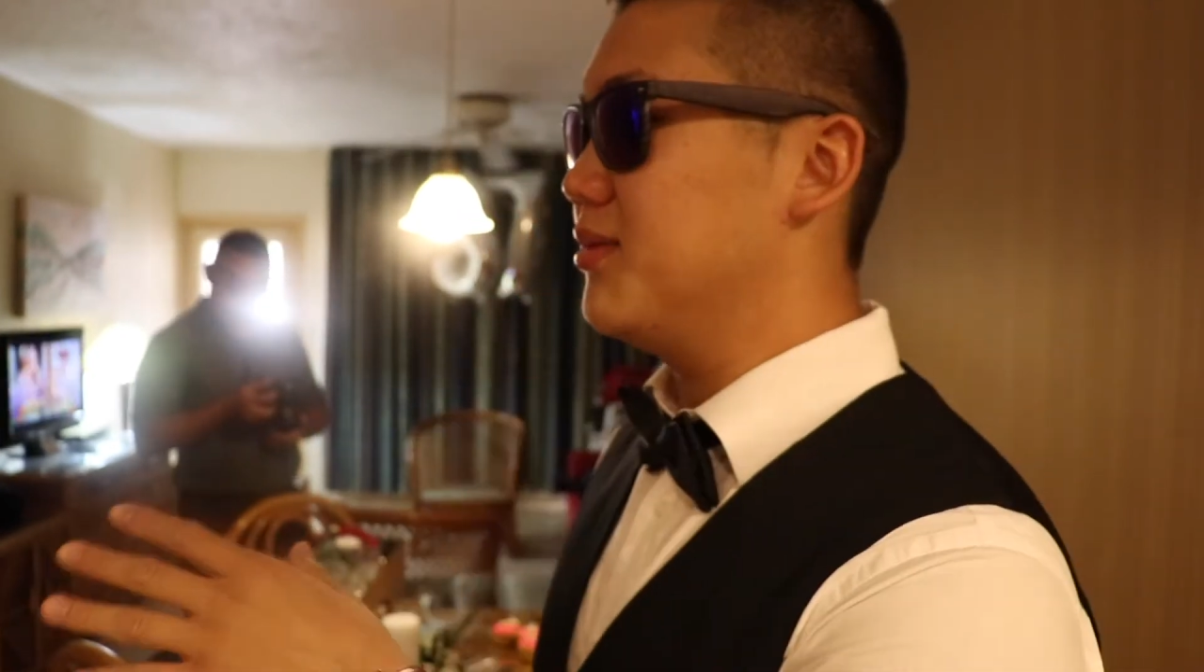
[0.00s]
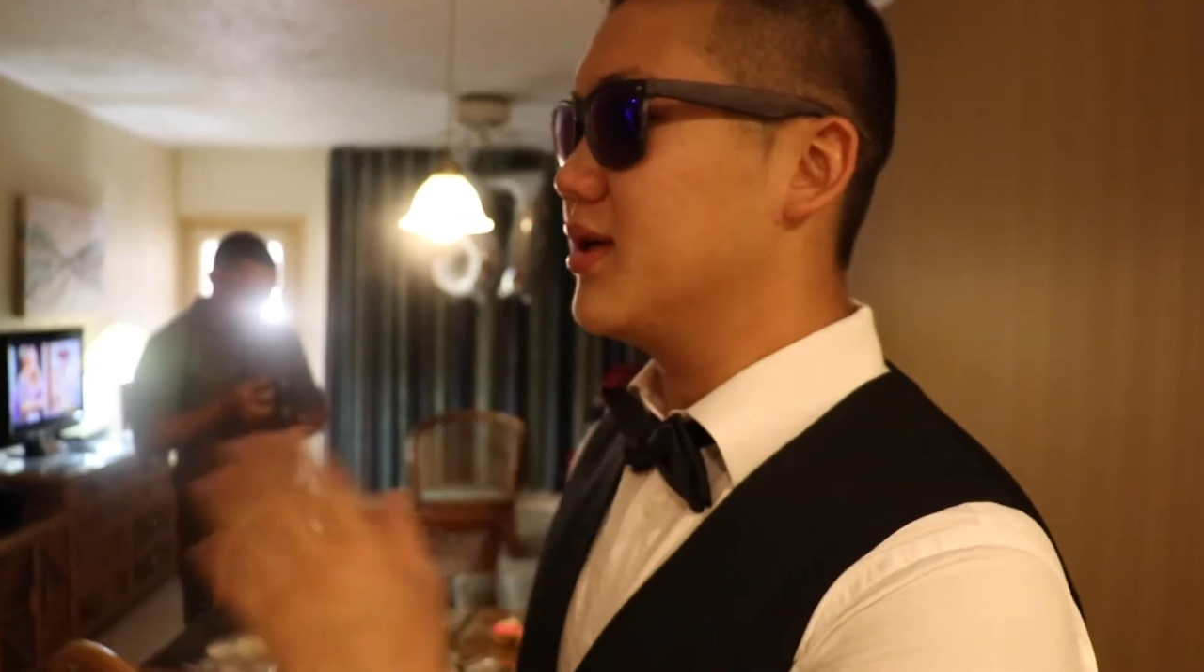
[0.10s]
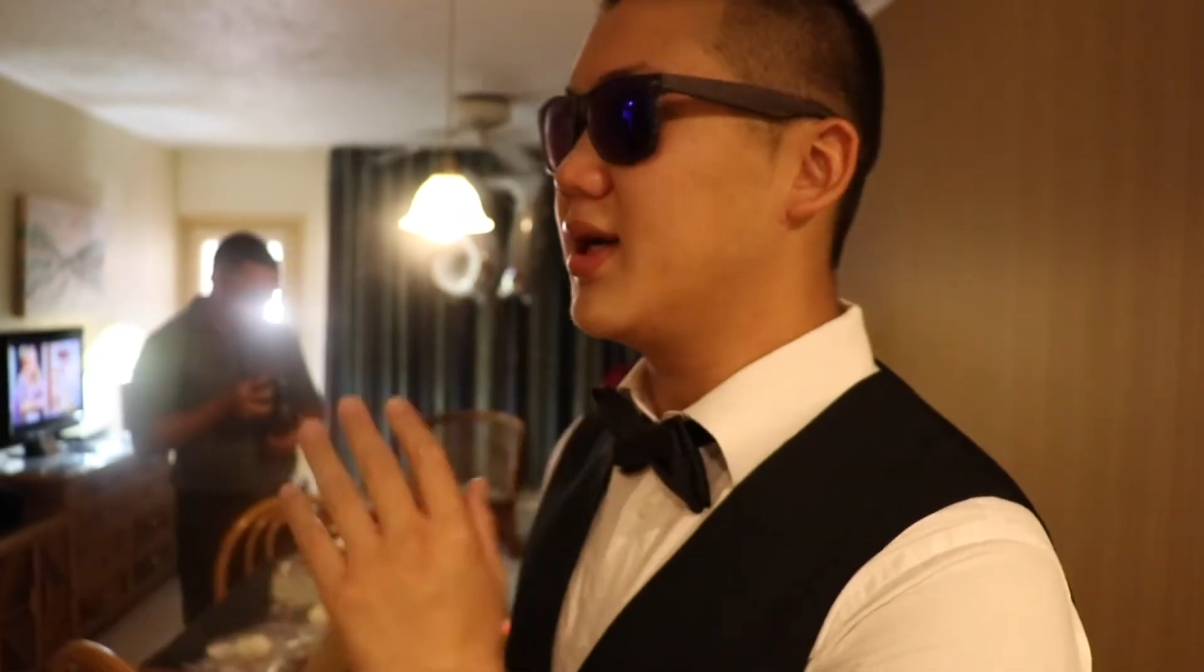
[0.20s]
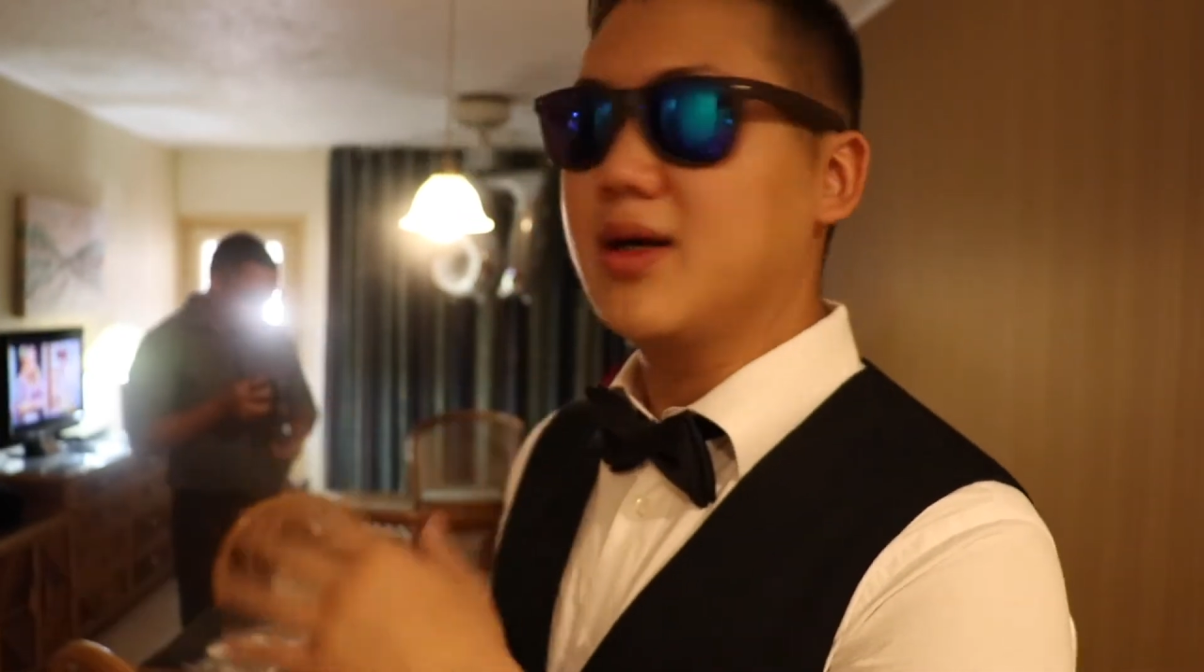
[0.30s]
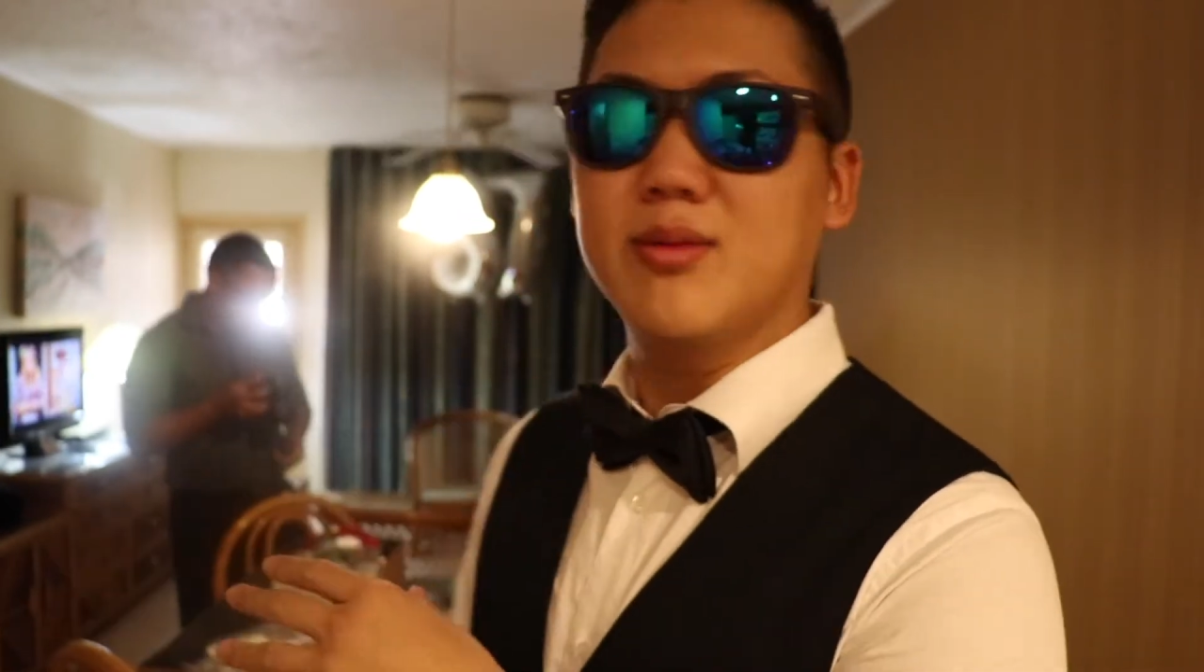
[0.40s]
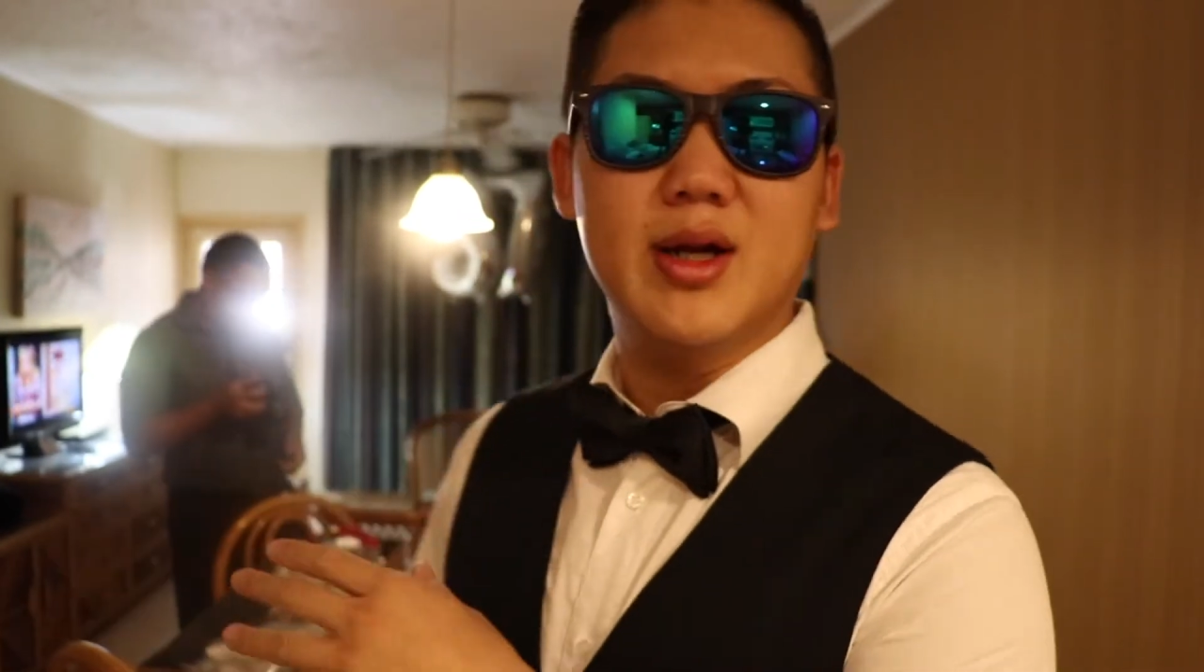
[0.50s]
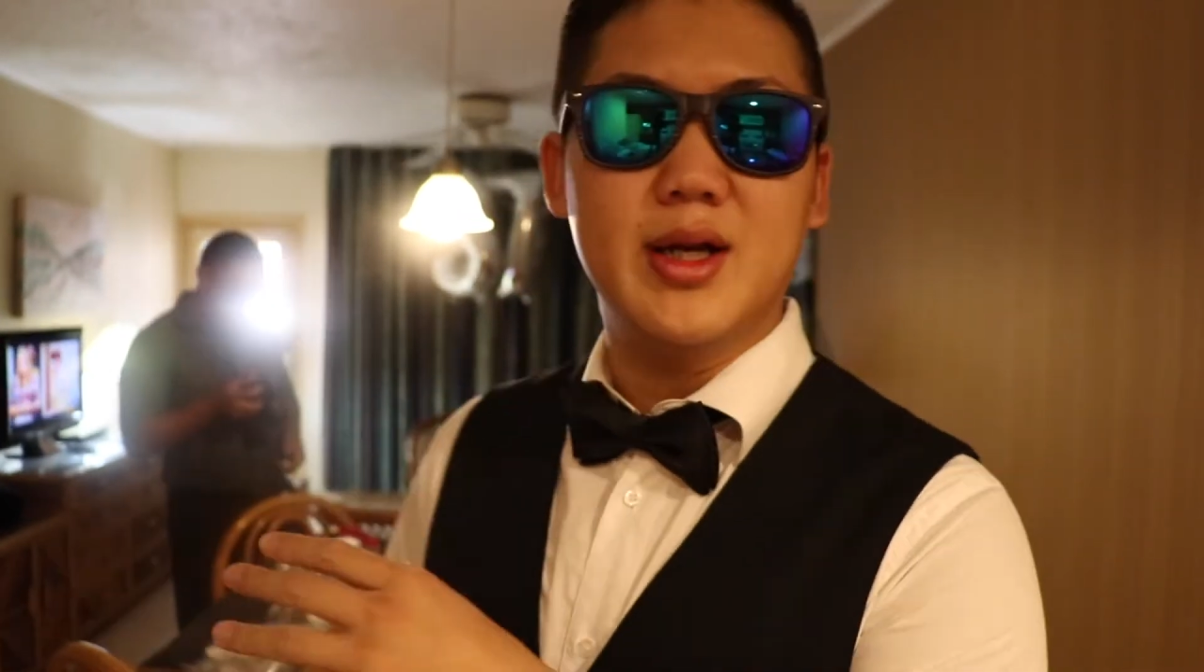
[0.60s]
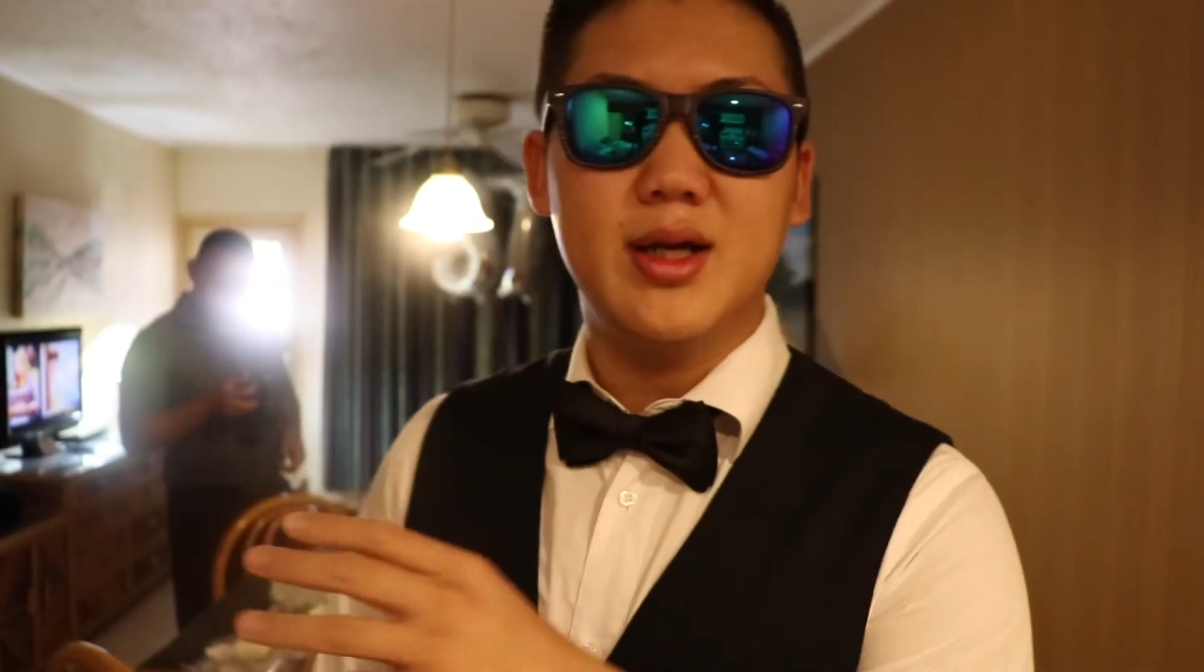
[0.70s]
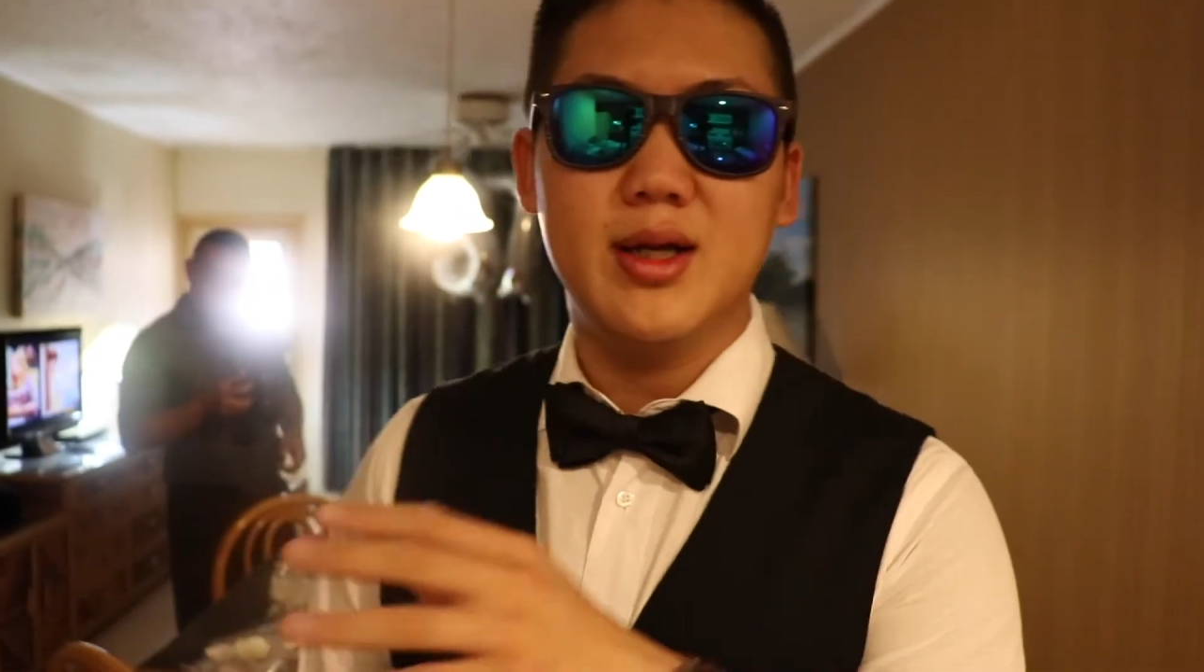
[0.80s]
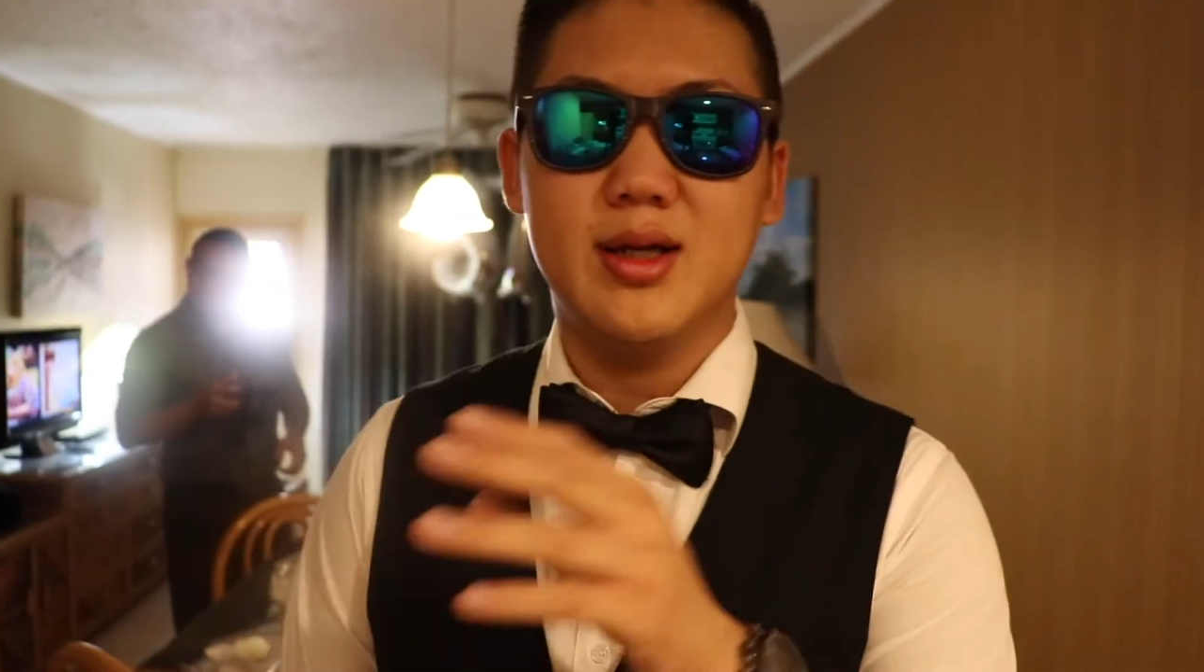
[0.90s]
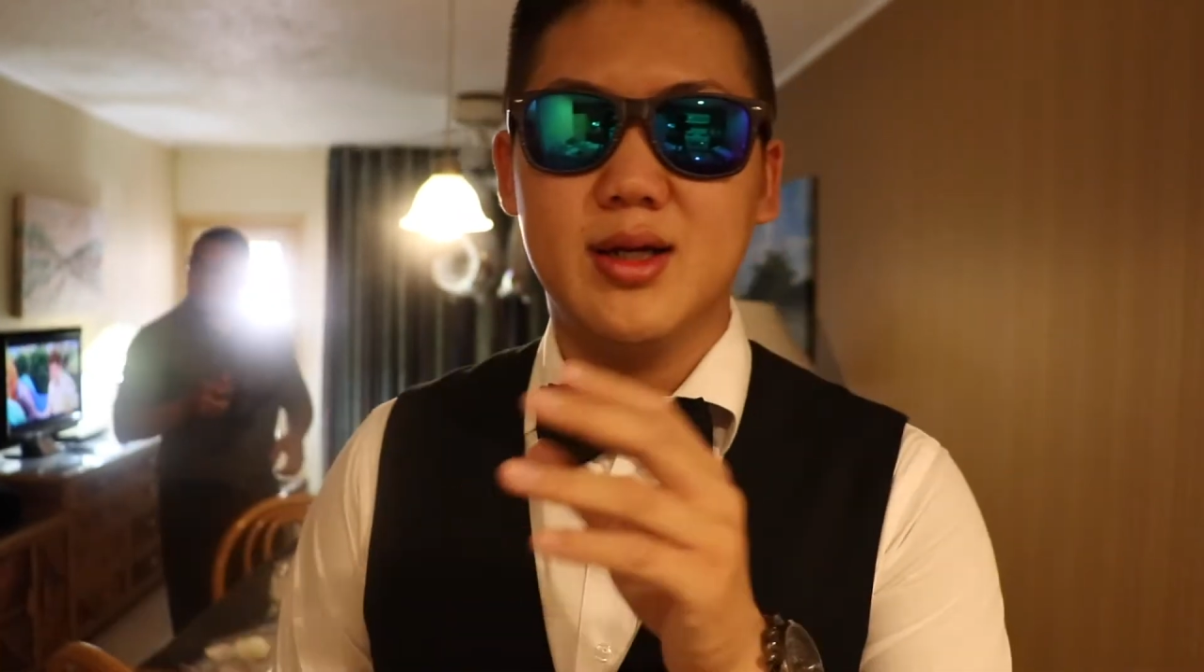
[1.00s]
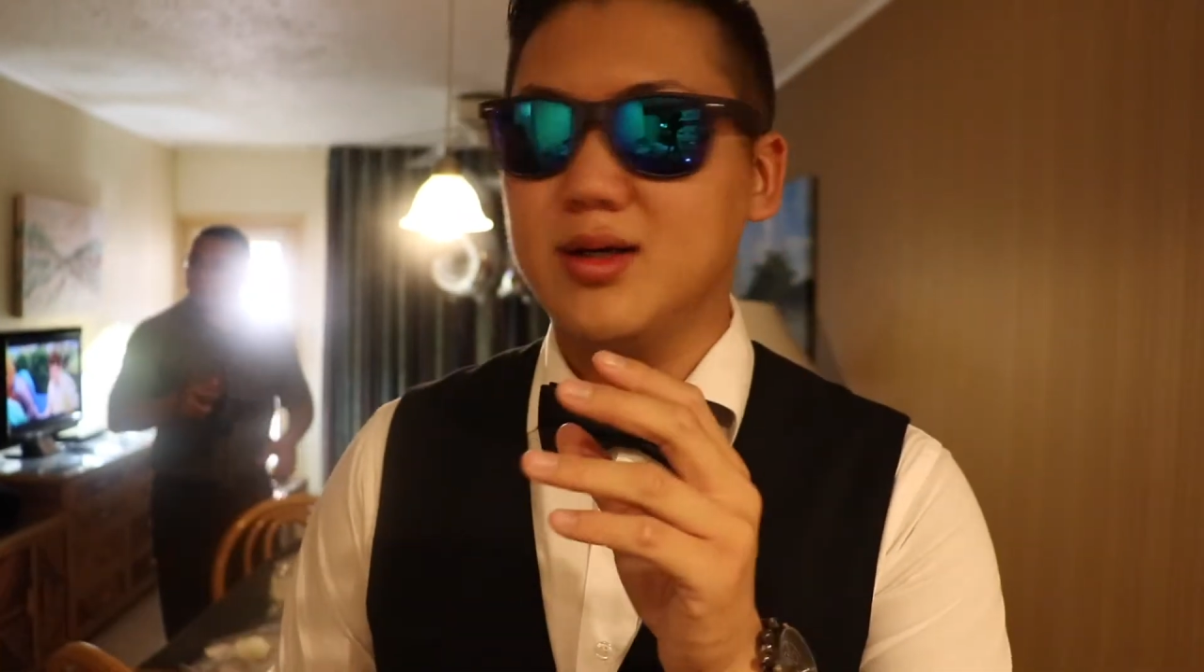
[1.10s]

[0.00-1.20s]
they're getting ready,